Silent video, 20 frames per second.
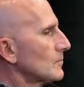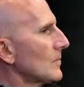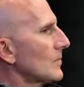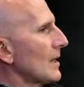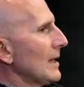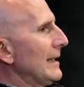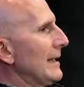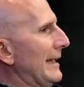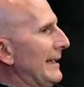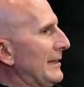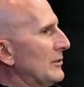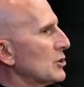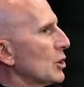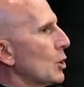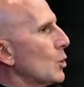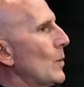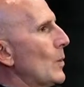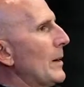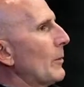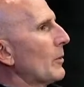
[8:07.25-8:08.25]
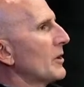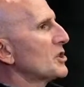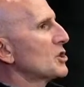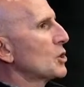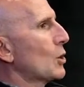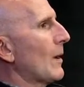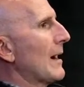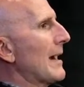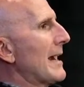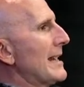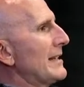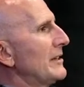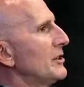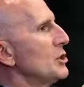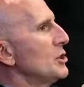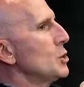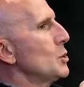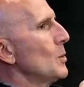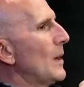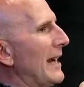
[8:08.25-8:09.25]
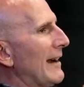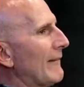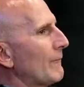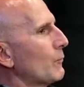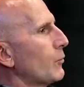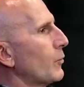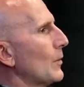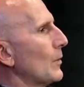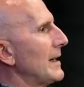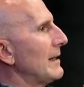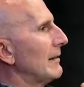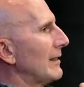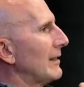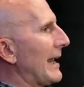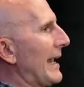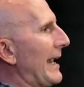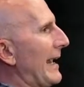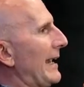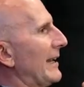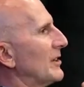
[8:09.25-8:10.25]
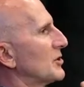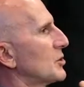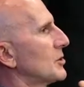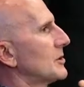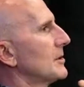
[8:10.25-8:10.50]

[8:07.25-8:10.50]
And so, we were trying to do every last